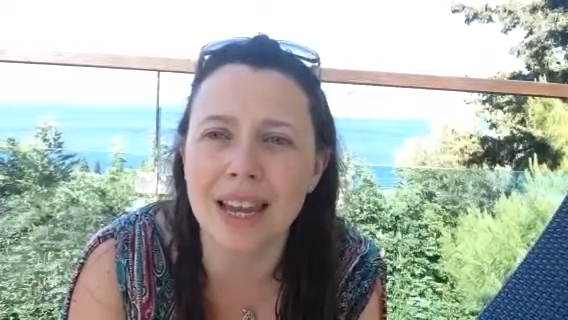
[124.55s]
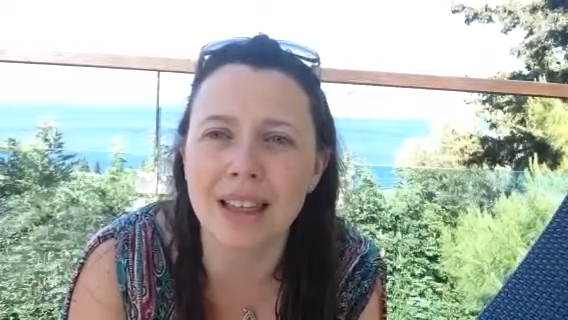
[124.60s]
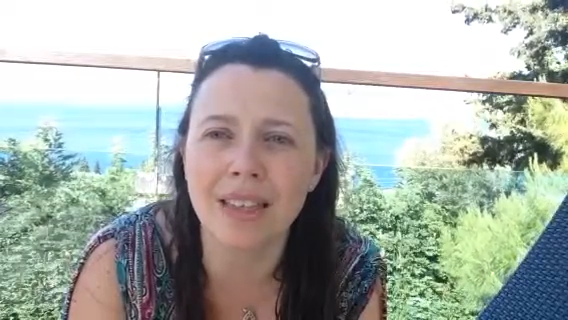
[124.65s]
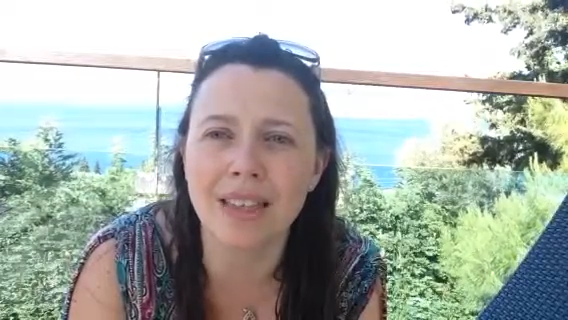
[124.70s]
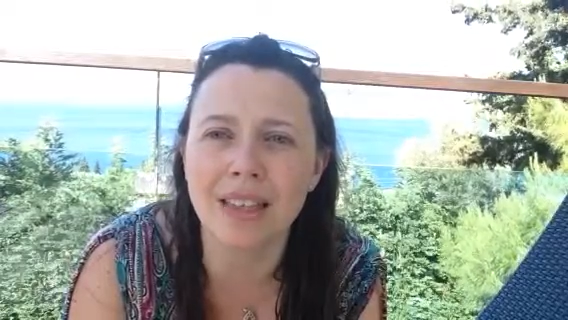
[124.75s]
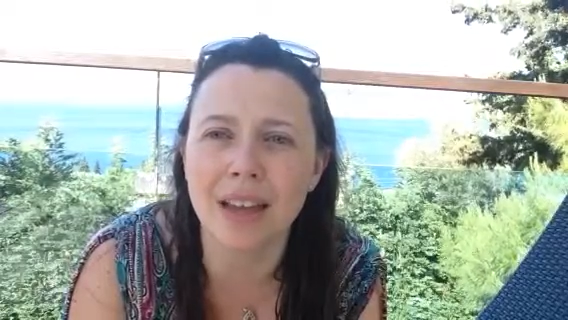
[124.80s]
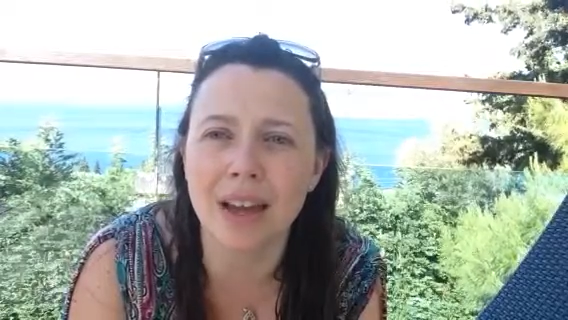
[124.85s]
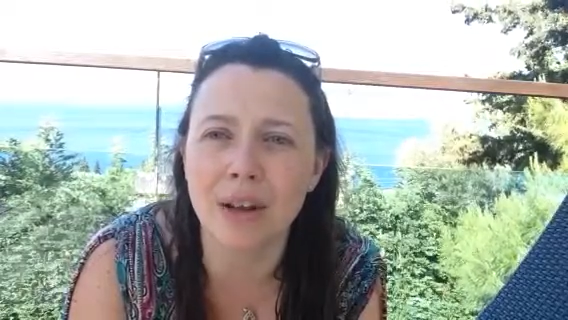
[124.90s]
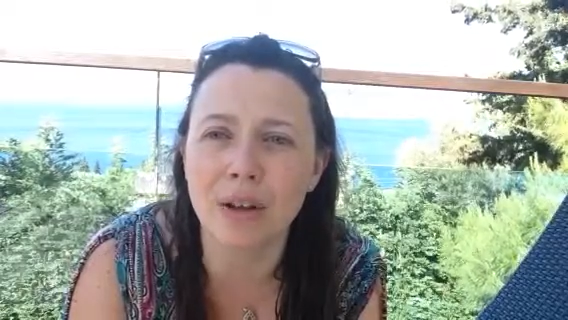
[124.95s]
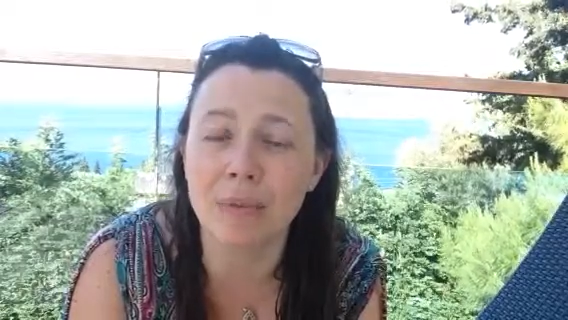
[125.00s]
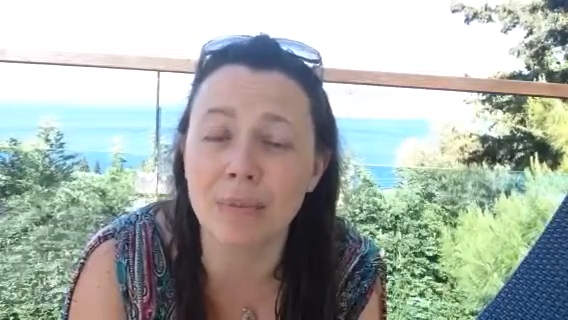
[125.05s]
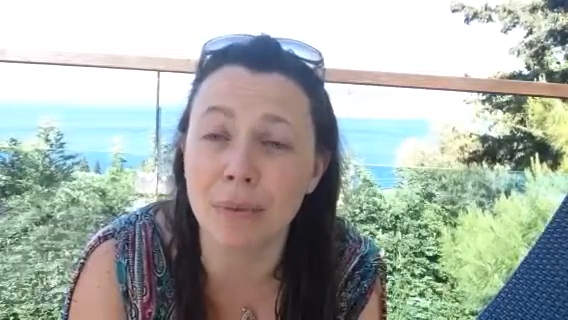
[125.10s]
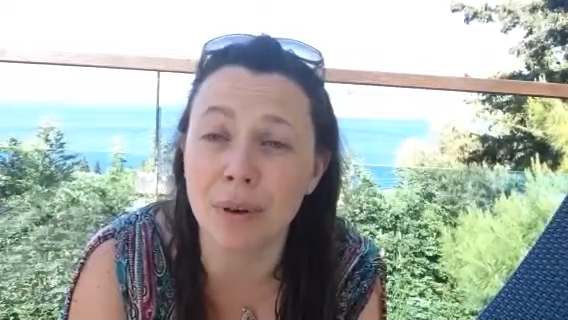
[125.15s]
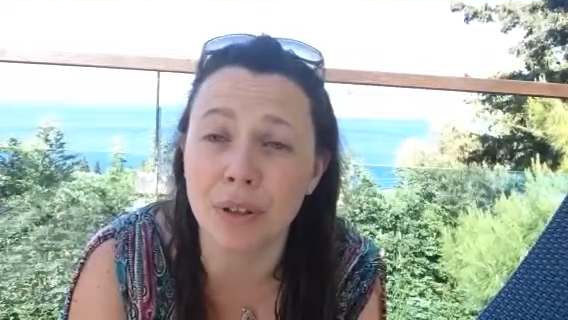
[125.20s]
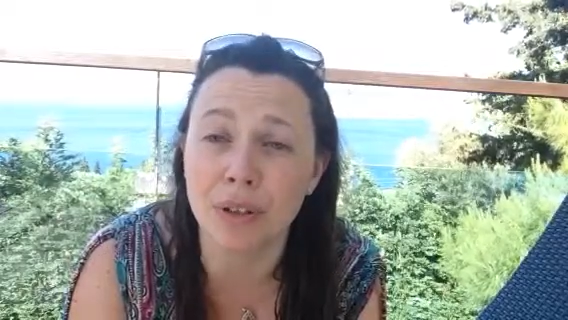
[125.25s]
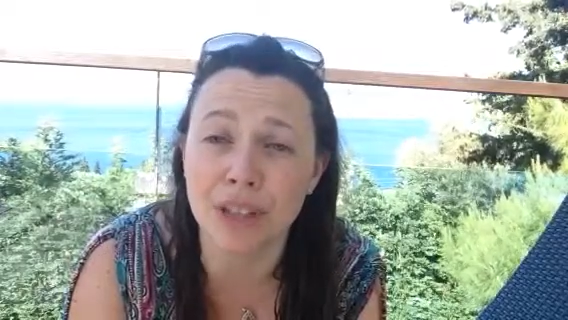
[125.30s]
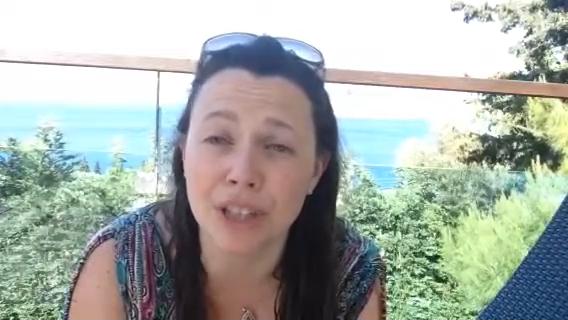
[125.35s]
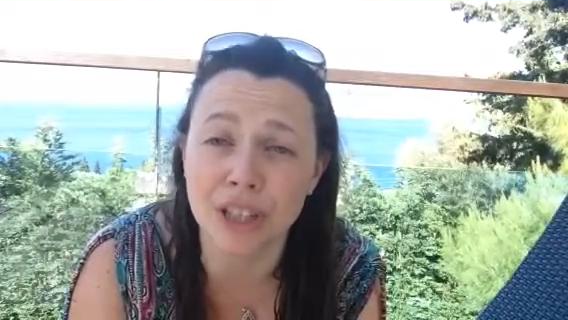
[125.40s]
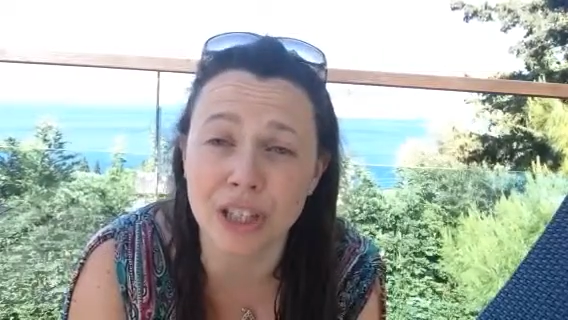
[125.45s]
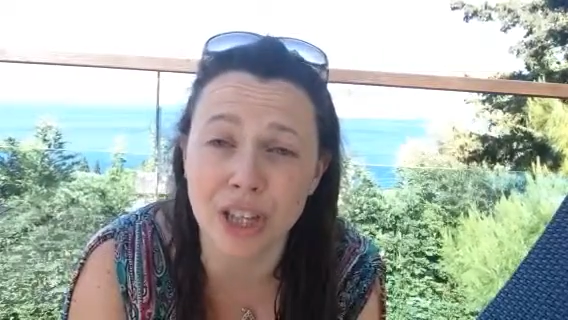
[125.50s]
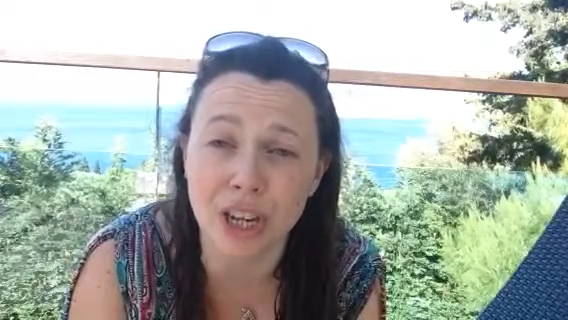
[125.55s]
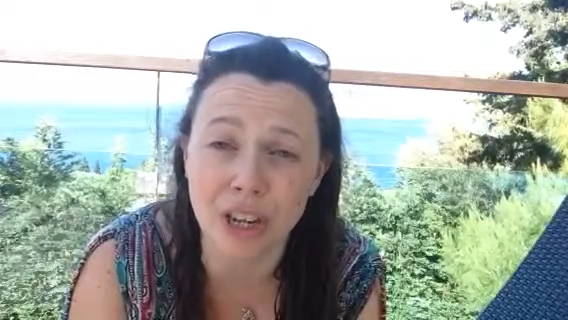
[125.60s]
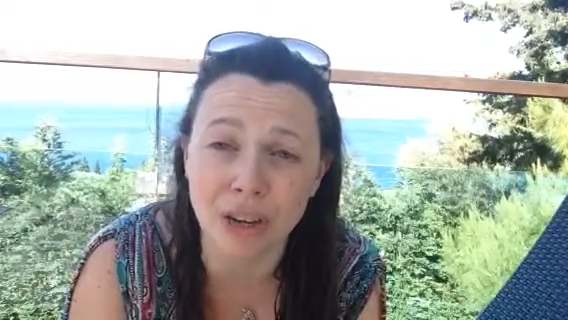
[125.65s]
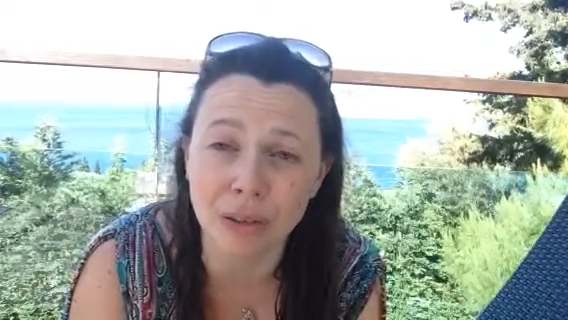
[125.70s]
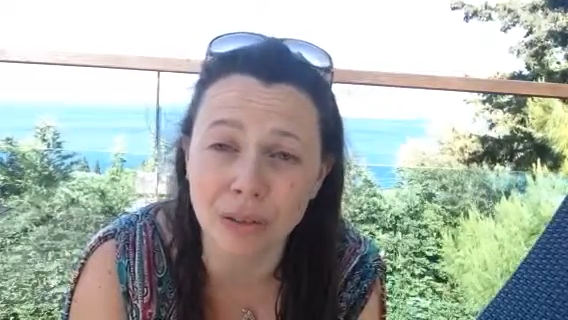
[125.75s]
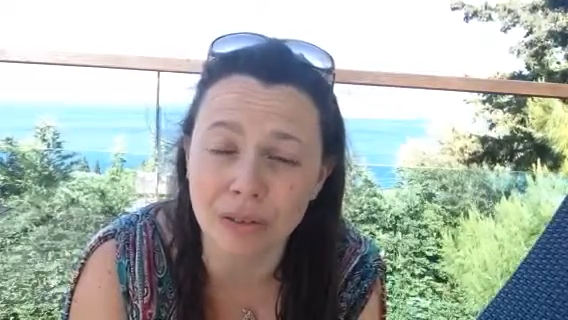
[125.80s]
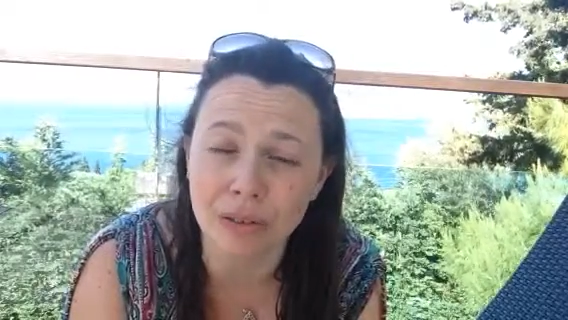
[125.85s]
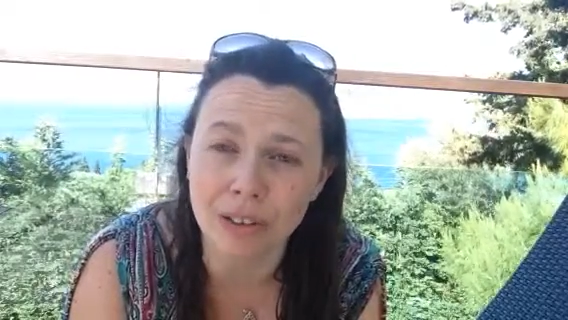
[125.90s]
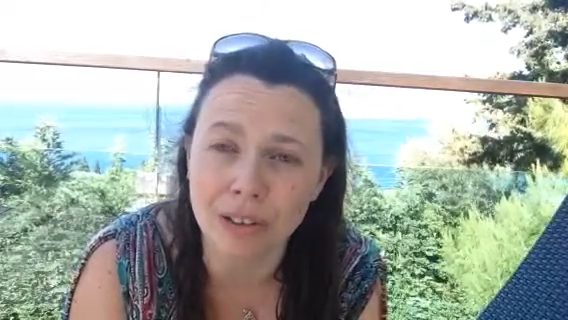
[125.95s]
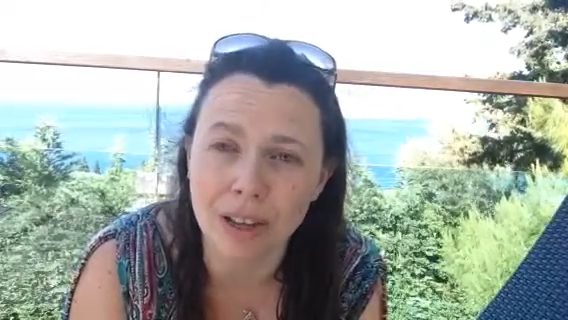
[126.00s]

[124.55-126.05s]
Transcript: in there who bothers you,